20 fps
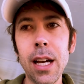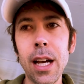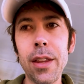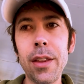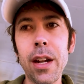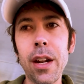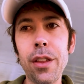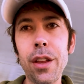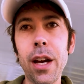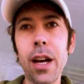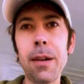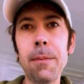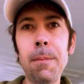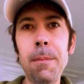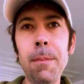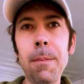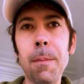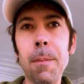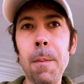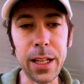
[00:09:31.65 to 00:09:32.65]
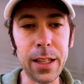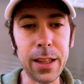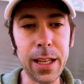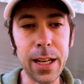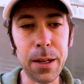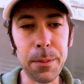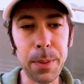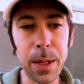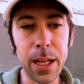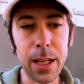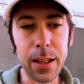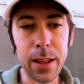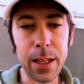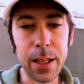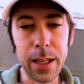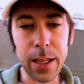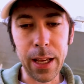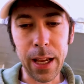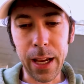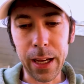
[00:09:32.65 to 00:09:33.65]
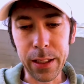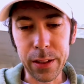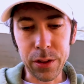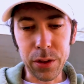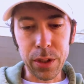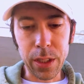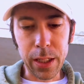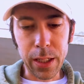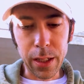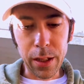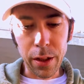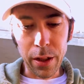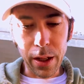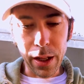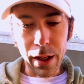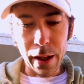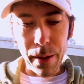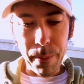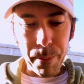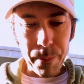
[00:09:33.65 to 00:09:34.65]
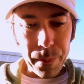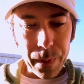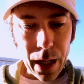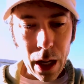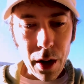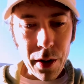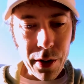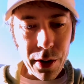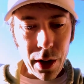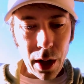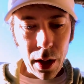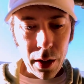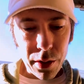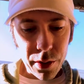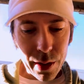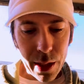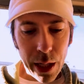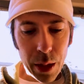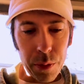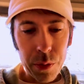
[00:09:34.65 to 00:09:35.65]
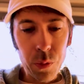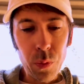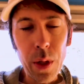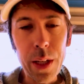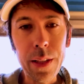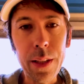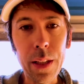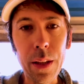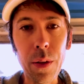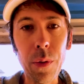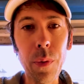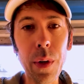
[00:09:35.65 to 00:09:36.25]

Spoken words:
And then I thought, they didn't pay the extra $100 that I was raising the